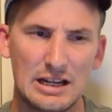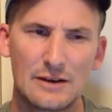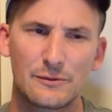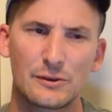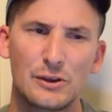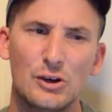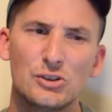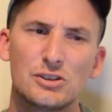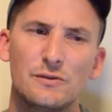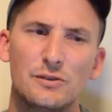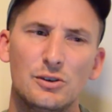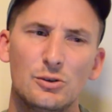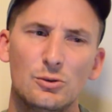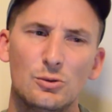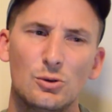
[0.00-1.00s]
Now, for those of
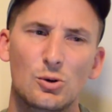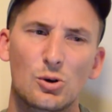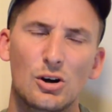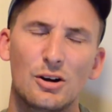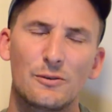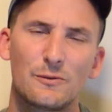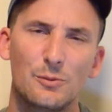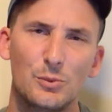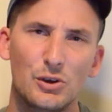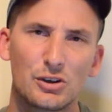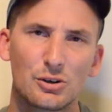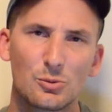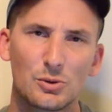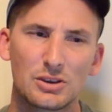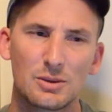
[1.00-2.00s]
you who are
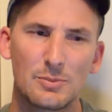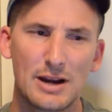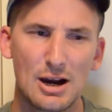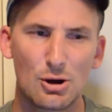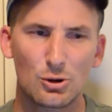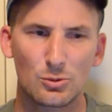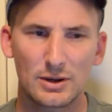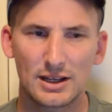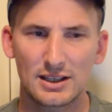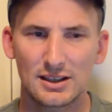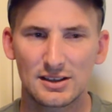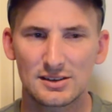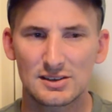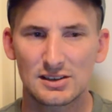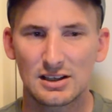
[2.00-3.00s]
unfamiliar with the power
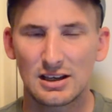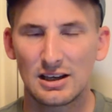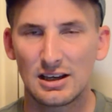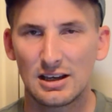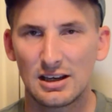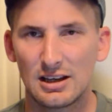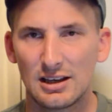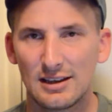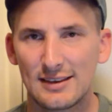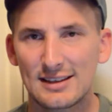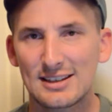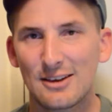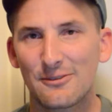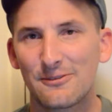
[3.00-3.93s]
rankings, they take